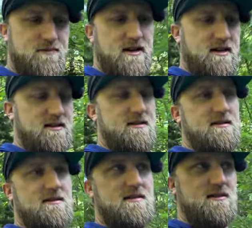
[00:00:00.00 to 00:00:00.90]
Like,
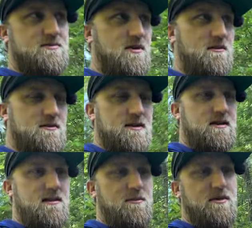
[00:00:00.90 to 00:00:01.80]
there's probably a
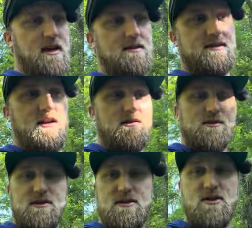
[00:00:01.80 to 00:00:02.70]
couple $1,000s
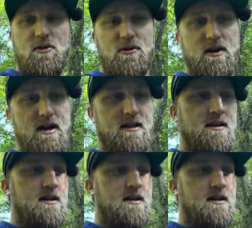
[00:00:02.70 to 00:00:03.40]
worth of solar on it,